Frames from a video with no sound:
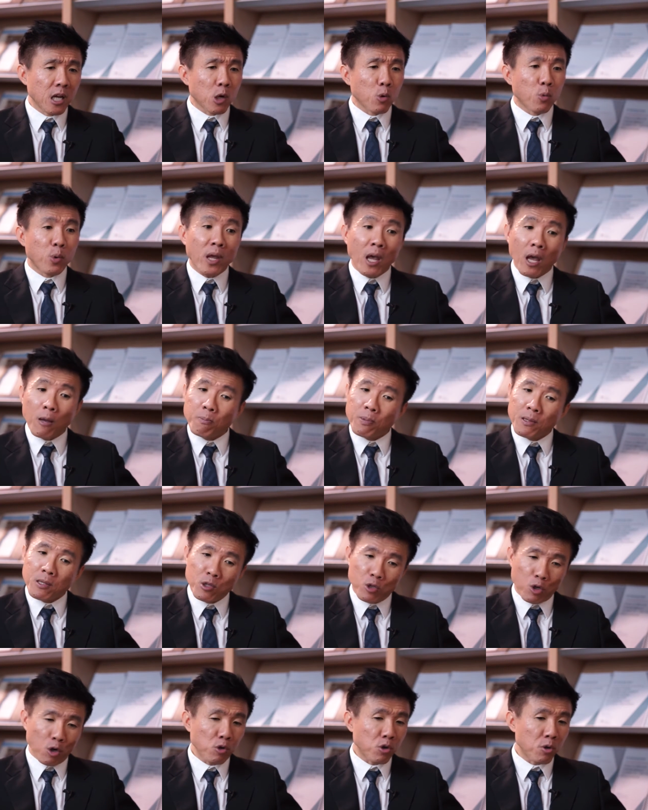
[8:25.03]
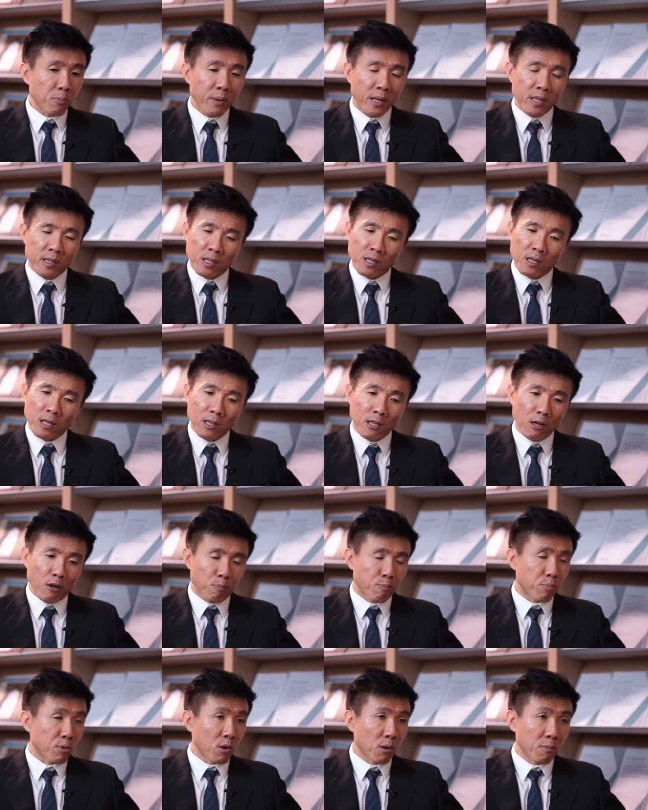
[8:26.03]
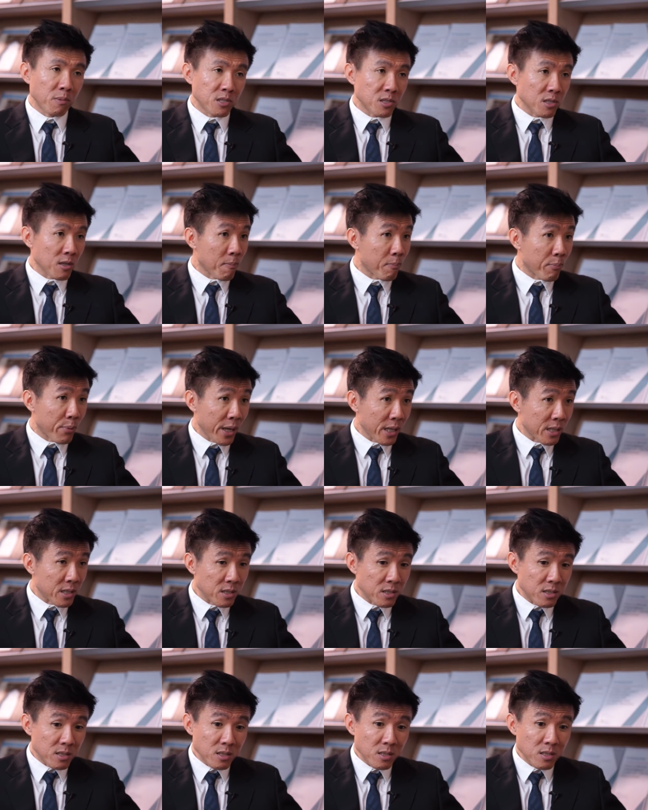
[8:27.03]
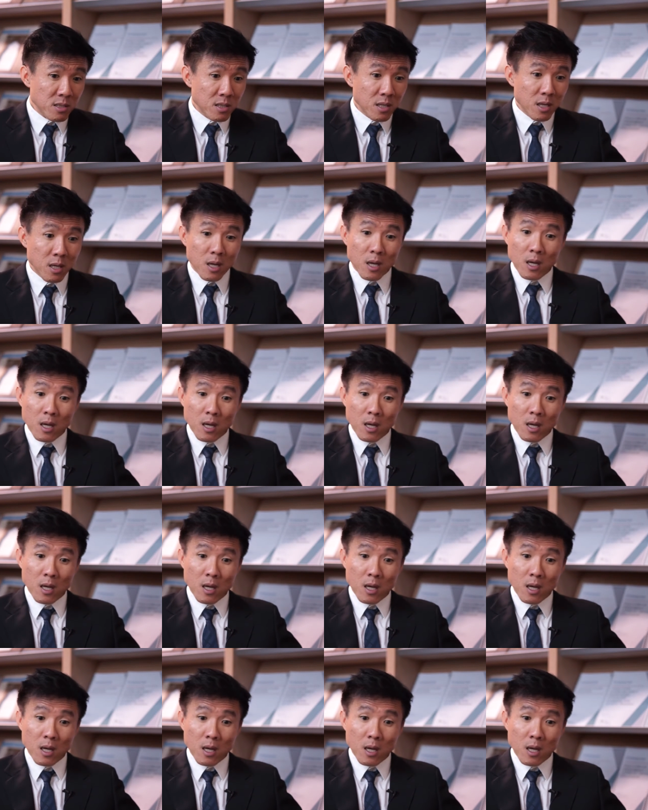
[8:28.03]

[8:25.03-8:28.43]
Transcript: We have been documenting a lot of promising practices,